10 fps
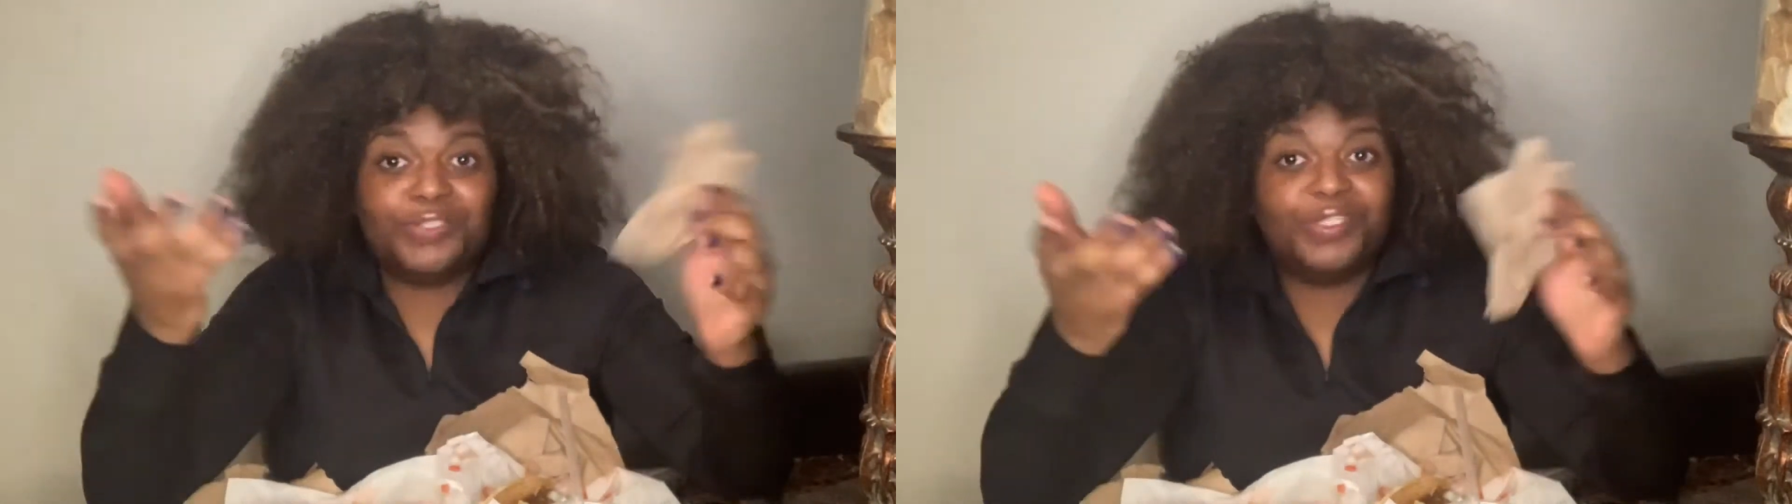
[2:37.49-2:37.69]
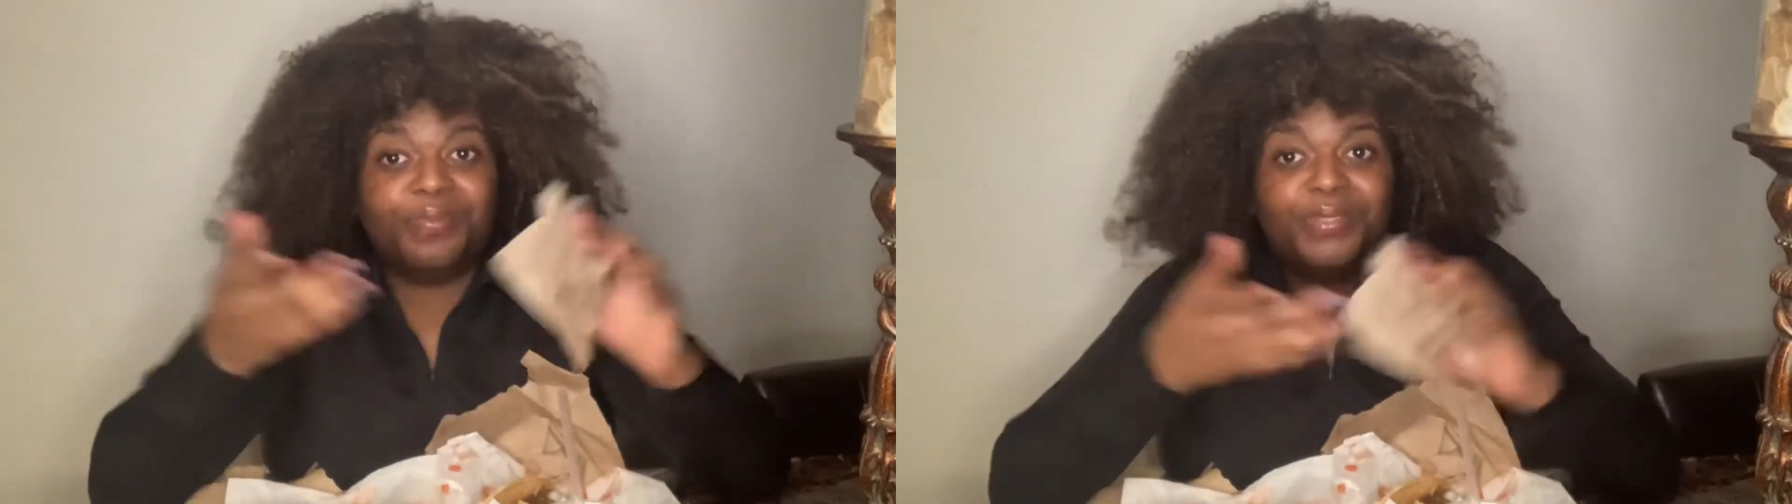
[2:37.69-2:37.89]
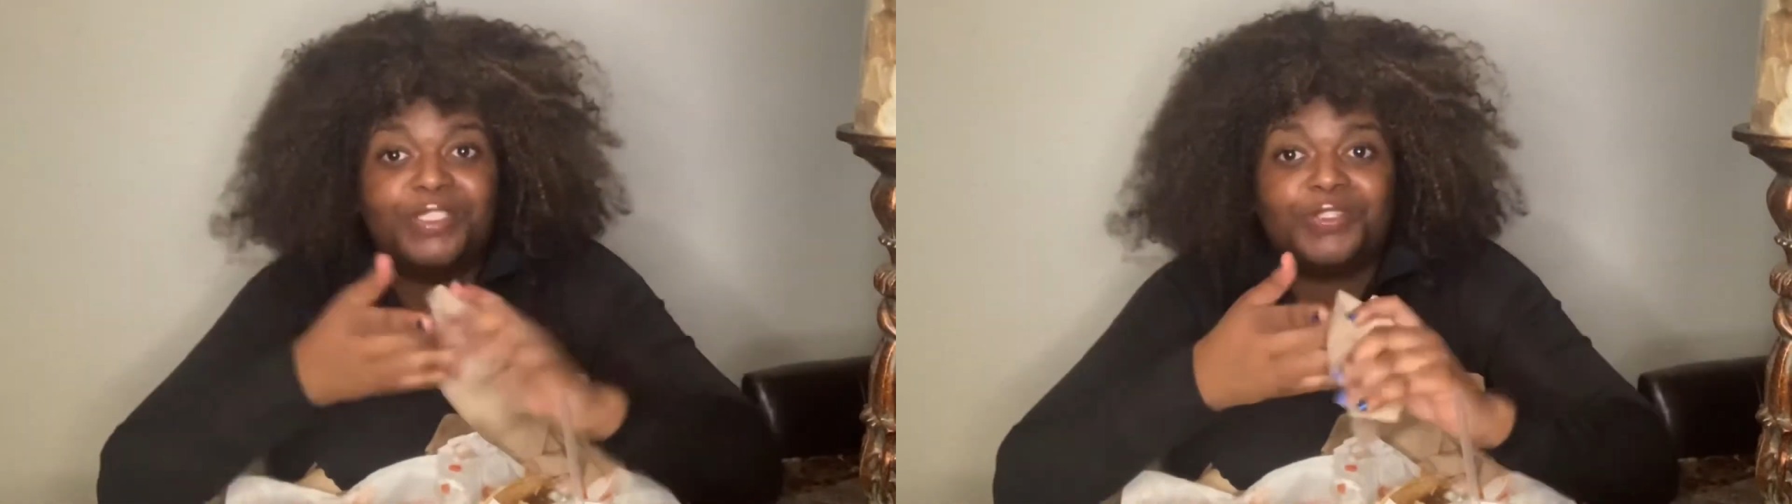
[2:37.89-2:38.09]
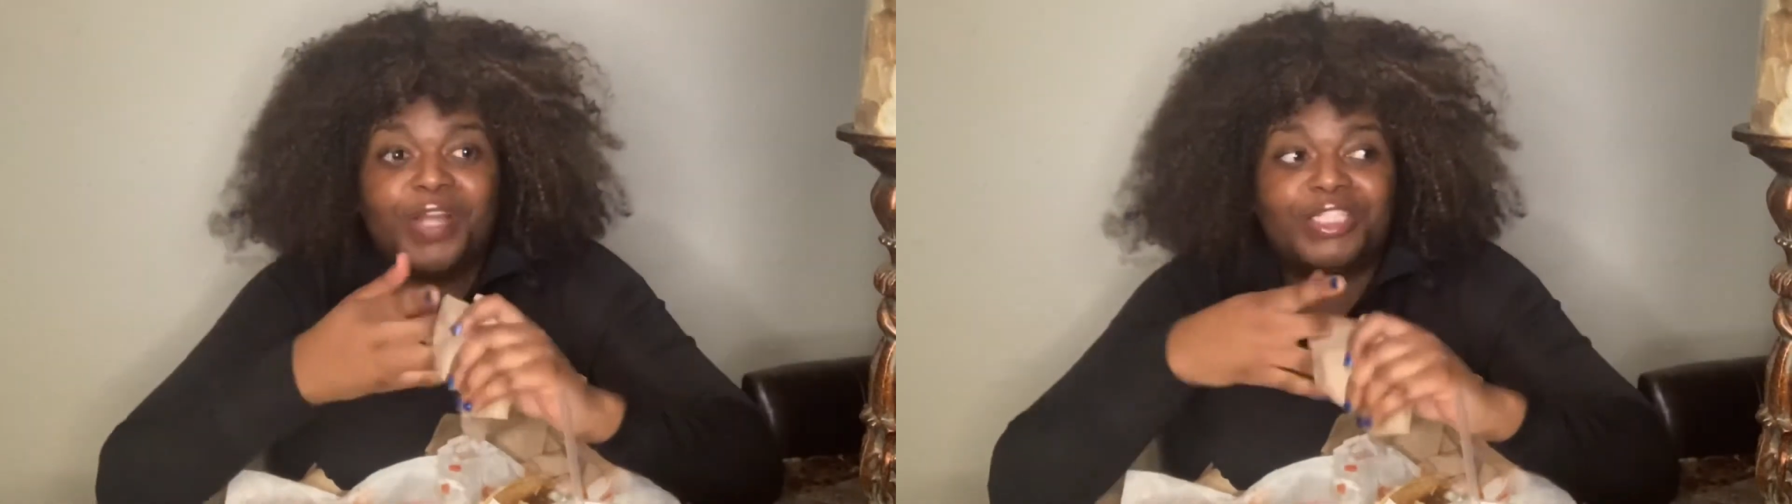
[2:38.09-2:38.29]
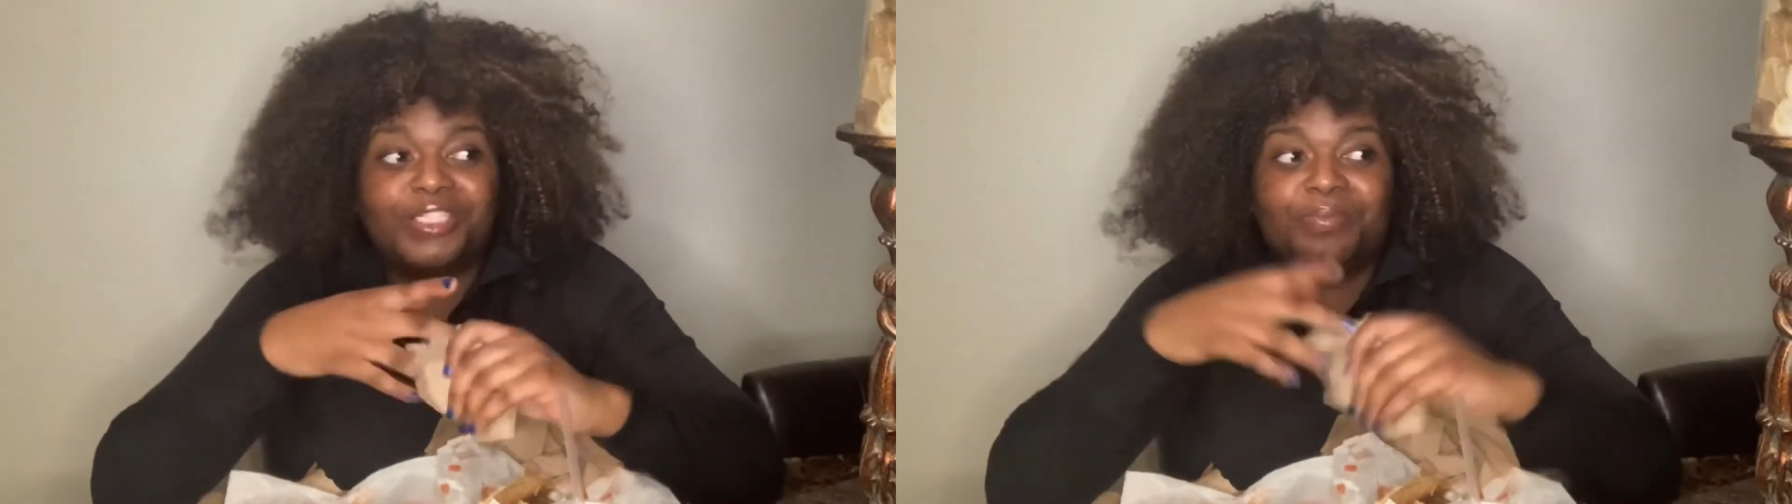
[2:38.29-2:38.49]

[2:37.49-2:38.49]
treating me strangely.